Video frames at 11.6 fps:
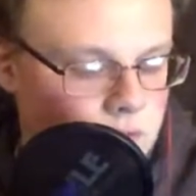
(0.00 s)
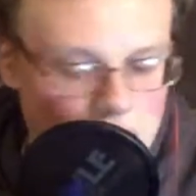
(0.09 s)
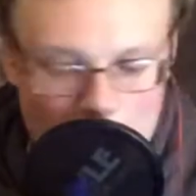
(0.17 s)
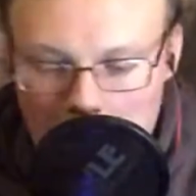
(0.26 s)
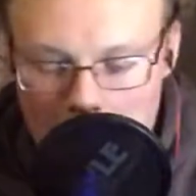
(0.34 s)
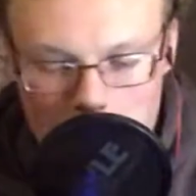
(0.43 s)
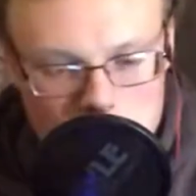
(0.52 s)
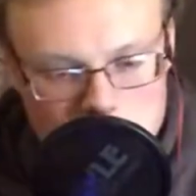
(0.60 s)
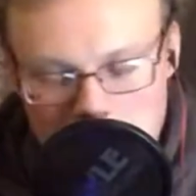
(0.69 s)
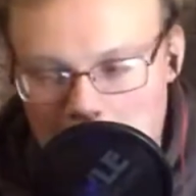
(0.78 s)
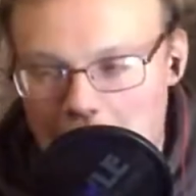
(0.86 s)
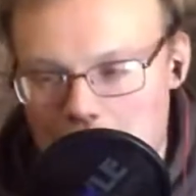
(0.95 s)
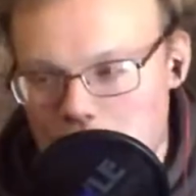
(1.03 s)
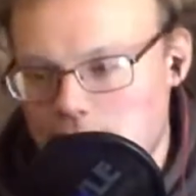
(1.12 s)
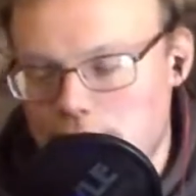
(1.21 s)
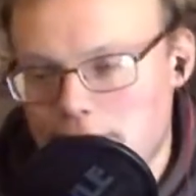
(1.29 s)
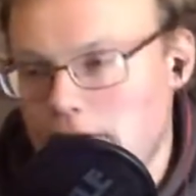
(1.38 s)
Yeah, I was an
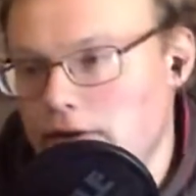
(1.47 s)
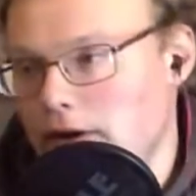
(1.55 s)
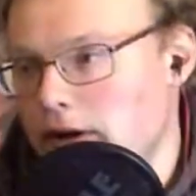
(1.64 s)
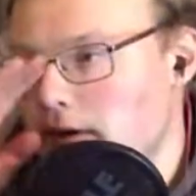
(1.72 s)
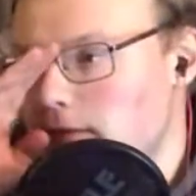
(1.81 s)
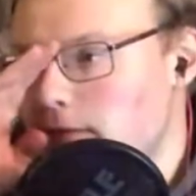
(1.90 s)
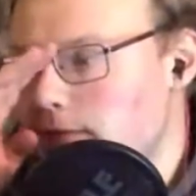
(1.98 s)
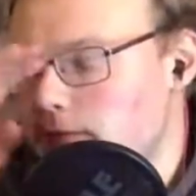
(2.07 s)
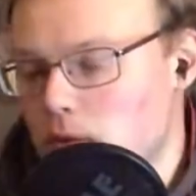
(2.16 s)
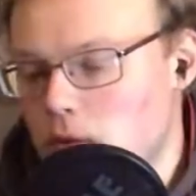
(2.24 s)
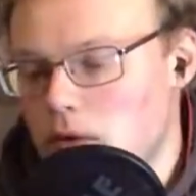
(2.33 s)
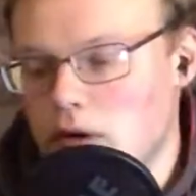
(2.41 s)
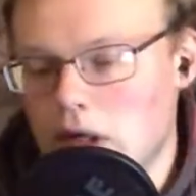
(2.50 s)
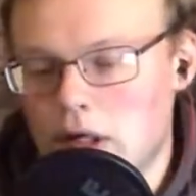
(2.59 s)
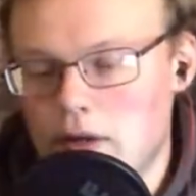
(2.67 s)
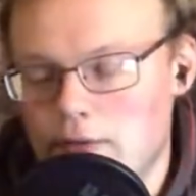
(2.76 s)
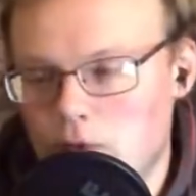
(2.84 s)
avid defender
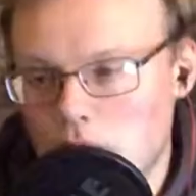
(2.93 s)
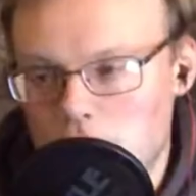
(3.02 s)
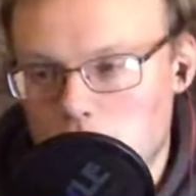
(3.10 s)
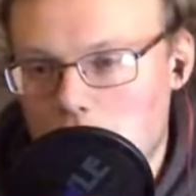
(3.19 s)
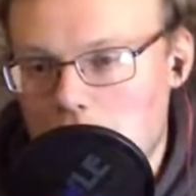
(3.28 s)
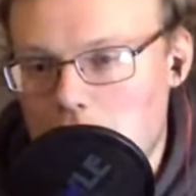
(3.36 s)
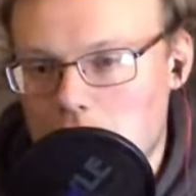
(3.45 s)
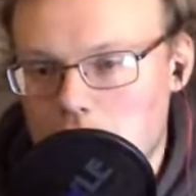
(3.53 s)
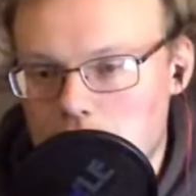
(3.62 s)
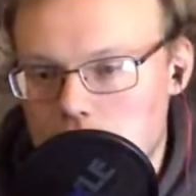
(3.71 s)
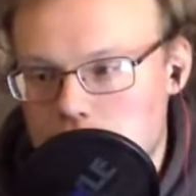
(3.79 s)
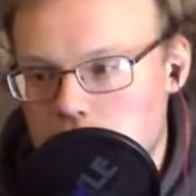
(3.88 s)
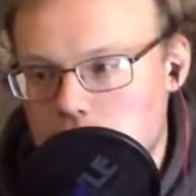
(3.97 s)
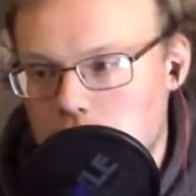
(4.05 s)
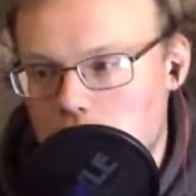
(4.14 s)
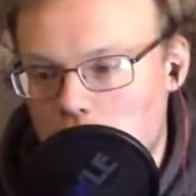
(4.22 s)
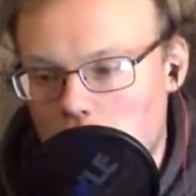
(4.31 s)
for The Force Awakens.